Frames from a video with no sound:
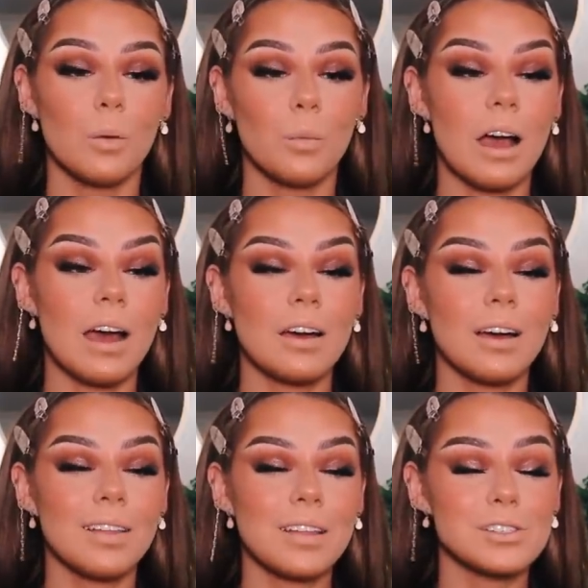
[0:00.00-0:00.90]
Where
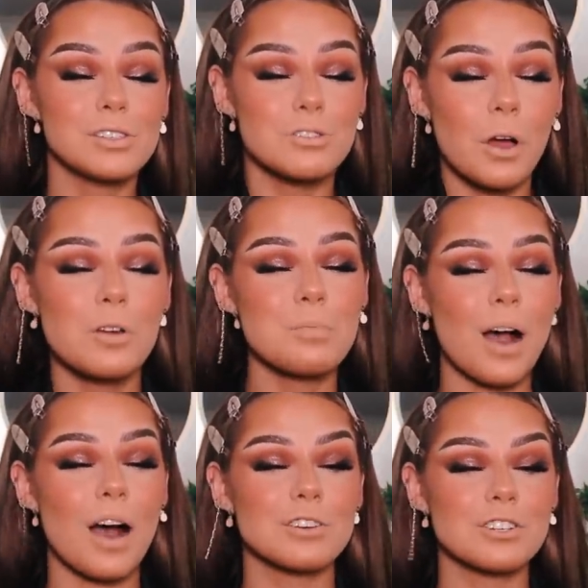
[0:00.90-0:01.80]
there's so
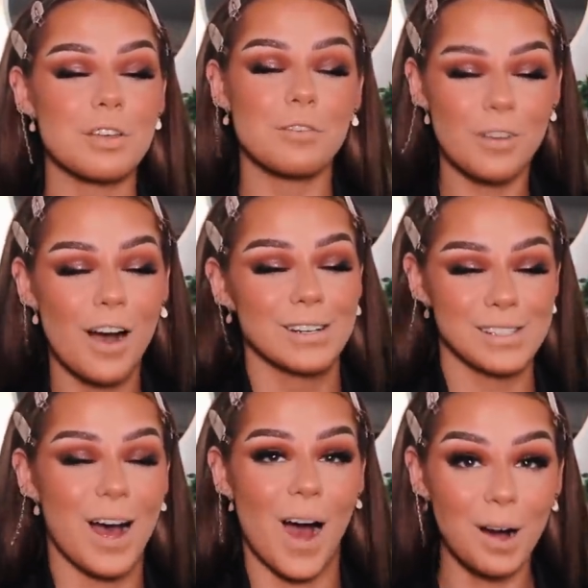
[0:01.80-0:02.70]
much that
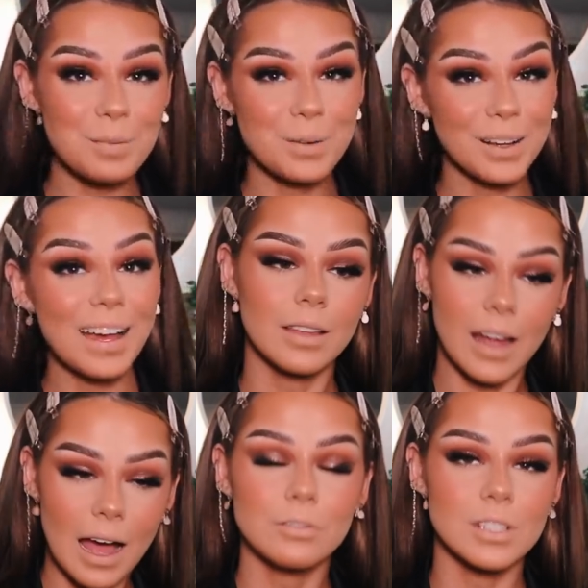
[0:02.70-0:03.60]
fucks up that I
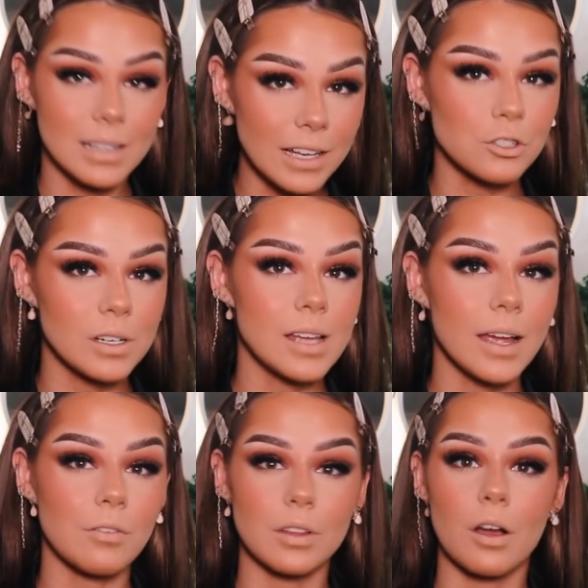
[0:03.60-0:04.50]
have to literally
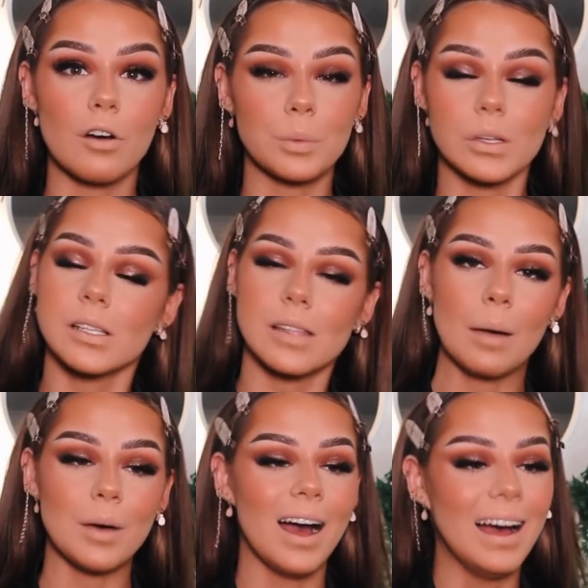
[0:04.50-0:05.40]
take everything off because it's
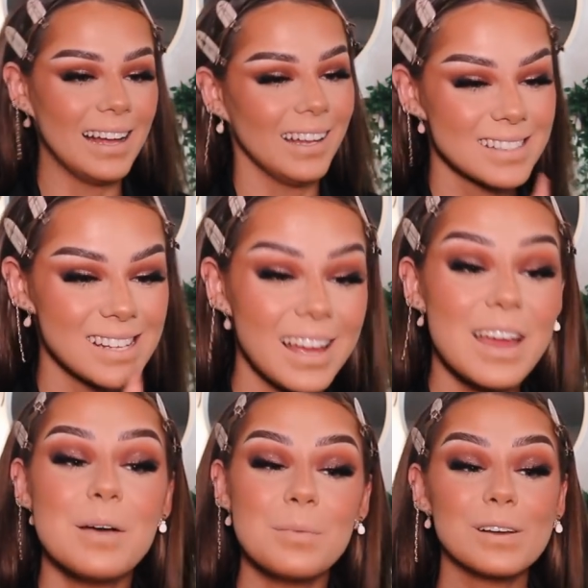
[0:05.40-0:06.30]
that bad.
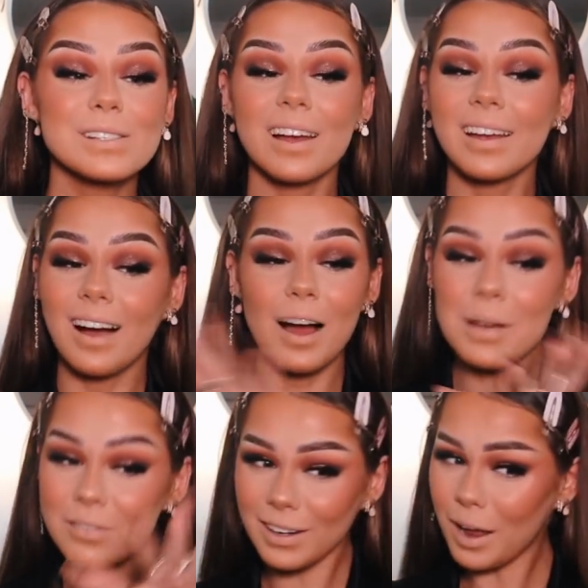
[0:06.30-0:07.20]
Because like, I'm
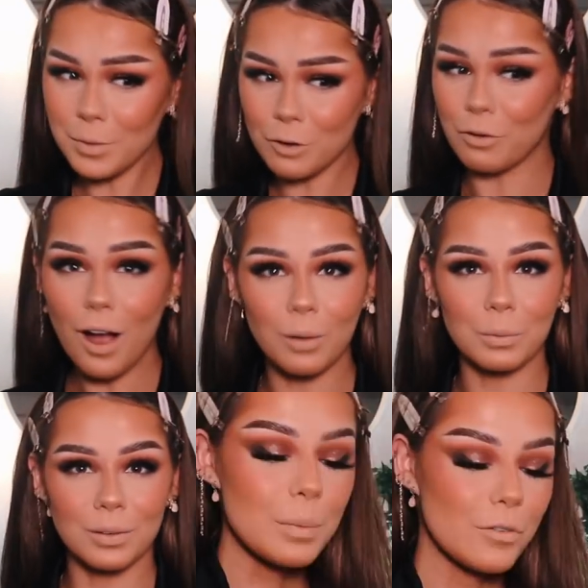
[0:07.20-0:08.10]
on a
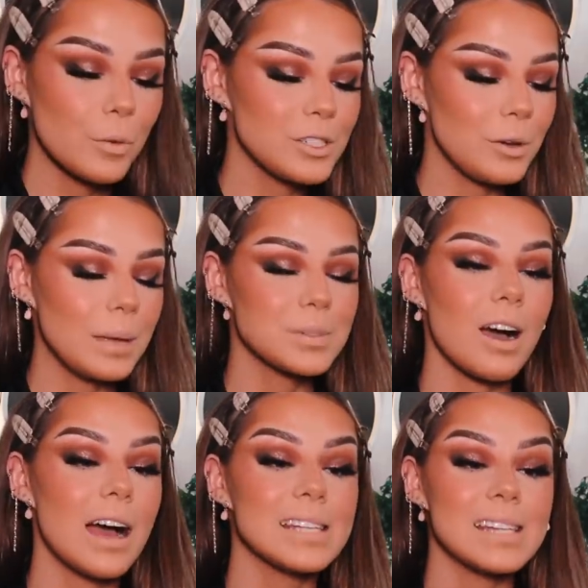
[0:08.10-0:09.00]
roll. Before we do lips,
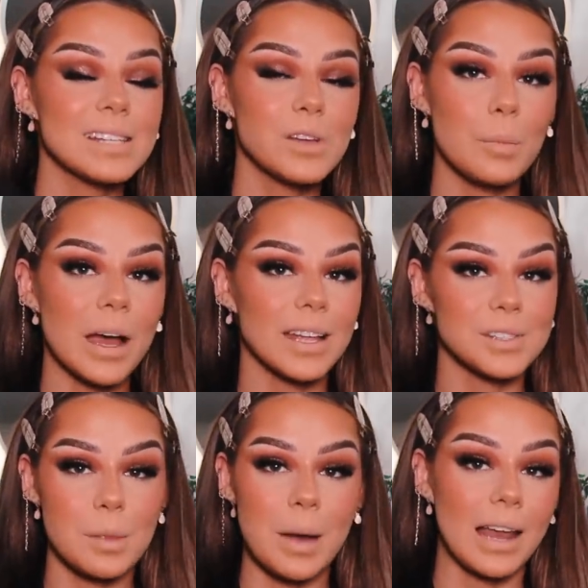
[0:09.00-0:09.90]
guys, let's go back
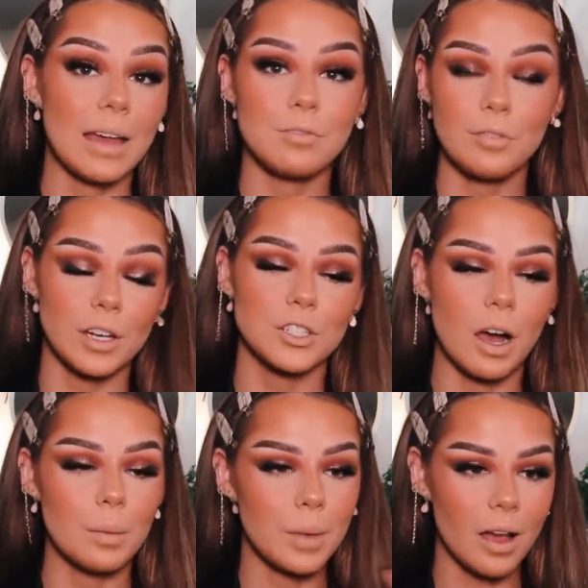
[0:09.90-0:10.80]
into the palette and finish
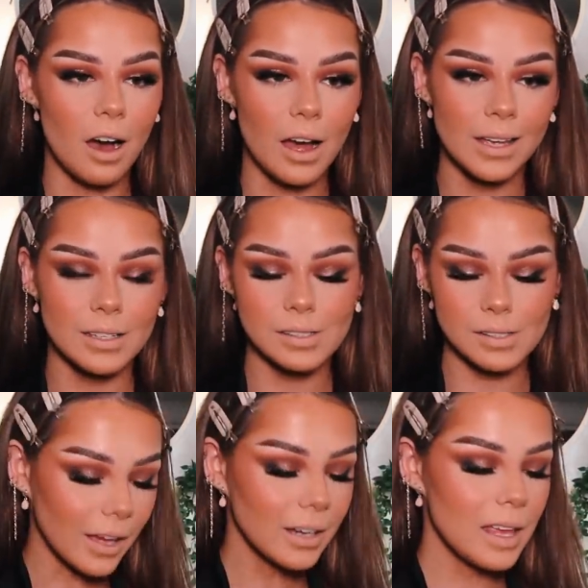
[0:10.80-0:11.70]
up my
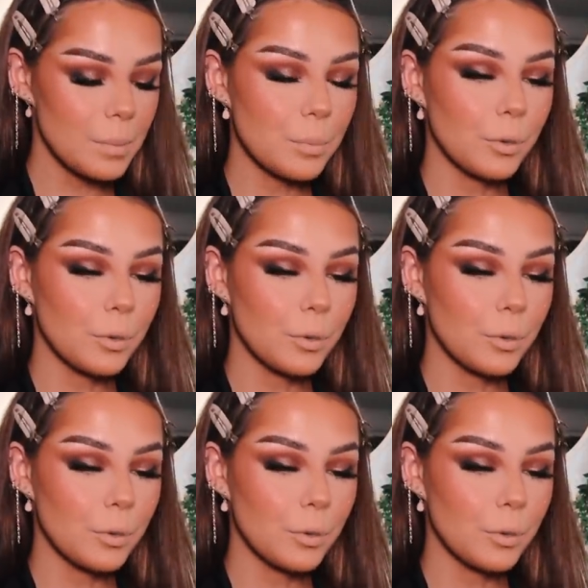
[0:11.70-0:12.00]
eyes. I'm gonna keep it